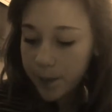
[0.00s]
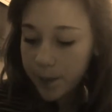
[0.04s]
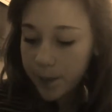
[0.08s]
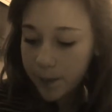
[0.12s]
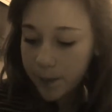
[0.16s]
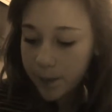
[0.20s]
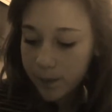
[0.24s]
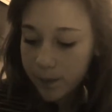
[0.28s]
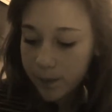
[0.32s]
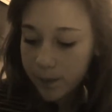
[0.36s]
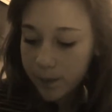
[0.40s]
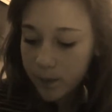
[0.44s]

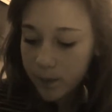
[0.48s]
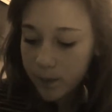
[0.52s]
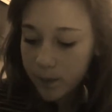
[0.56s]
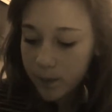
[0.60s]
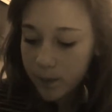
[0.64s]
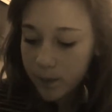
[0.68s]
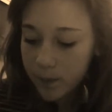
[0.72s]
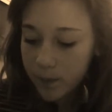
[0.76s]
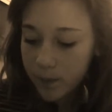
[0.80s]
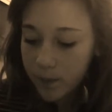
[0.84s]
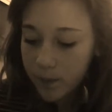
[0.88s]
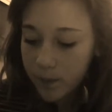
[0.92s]

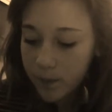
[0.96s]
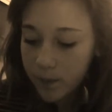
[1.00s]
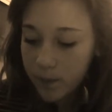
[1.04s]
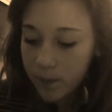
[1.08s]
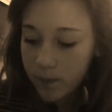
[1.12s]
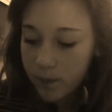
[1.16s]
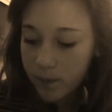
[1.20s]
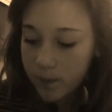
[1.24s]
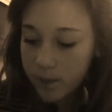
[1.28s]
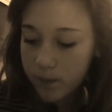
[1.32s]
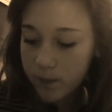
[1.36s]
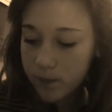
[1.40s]

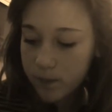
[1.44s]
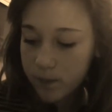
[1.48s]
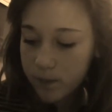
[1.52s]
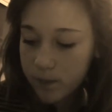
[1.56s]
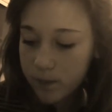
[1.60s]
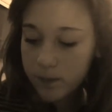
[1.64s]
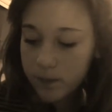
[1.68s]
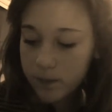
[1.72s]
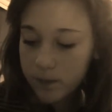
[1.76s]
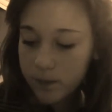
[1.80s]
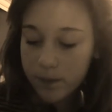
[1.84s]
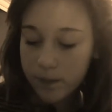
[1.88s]

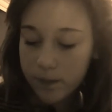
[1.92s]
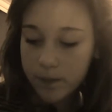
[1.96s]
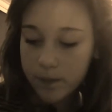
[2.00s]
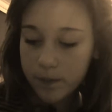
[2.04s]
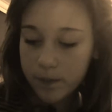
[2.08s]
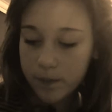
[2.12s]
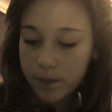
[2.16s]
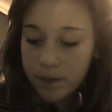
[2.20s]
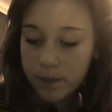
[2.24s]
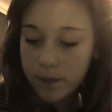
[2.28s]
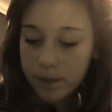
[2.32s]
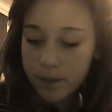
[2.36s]

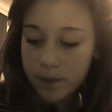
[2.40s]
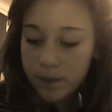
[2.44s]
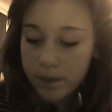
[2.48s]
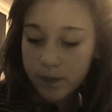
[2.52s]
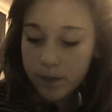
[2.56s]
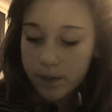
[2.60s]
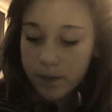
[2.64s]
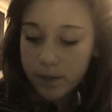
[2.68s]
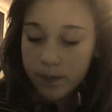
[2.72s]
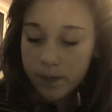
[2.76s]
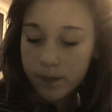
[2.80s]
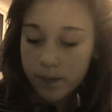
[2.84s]

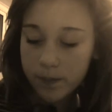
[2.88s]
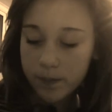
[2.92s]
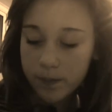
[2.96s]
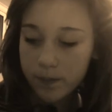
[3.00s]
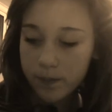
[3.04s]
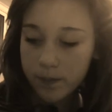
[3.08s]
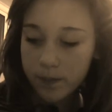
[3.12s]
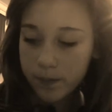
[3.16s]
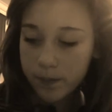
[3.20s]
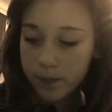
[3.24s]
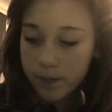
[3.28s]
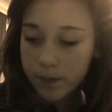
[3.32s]

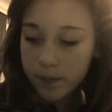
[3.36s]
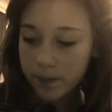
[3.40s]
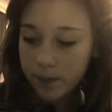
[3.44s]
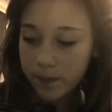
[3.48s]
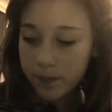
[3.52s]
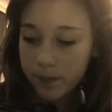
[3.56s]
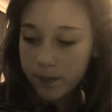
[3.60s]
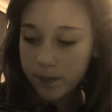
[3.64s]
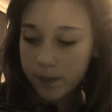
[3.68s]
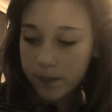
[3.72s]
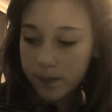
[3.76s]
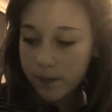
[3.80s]

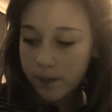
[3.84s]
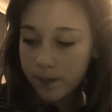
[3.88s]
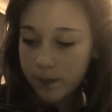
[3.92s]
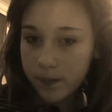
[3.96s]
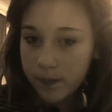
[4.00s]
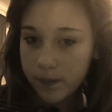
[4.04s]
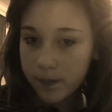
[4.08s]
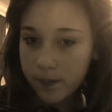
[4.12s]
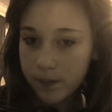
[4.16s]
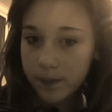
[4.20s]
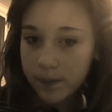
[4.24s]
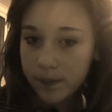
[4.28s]

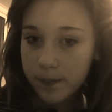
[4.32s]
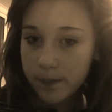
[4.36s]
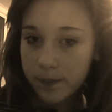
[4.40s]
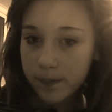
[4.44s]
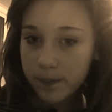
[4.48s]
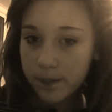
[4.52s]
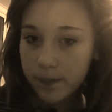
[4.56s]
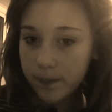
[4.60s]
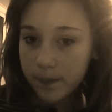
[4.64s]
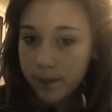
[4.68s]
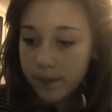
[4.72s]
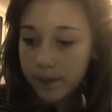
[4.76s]

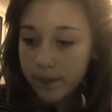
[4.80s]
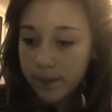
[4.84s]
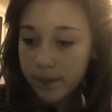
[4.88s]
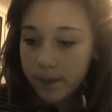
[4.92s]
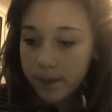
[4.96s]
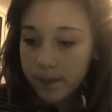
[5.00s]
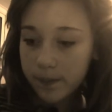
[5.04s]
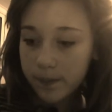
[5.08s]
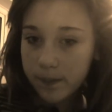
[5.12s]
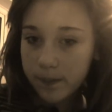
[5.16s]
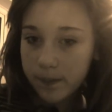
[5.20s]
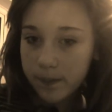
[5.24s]

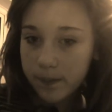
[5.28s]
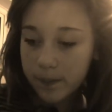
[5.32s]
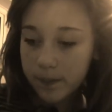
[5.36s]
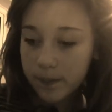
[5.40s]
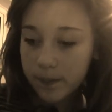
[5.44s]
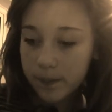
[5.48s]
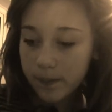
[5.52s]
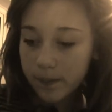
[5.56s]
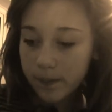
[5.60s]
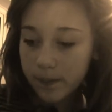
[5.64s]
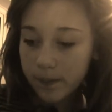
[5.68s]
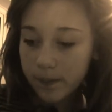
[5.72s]

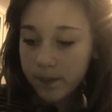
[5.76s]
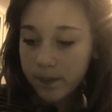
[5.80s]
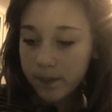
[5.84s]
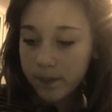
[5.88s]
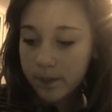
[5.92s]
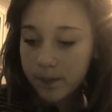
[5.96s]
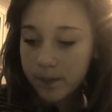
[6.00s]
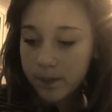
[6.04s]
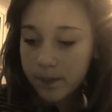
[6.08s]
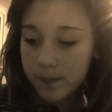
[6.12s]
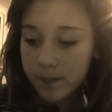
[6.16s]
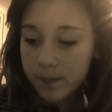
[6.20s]

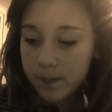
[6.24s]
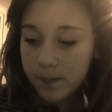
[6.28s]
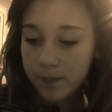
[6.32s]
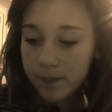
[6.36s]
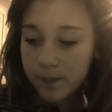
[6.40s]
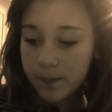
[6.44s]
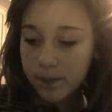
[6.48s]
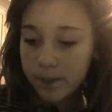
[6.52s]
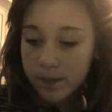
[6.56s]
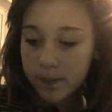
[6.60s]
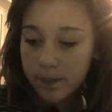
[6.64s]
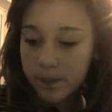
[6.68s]

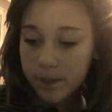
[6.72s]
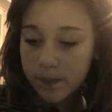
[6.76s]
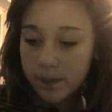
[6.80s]
[no speech]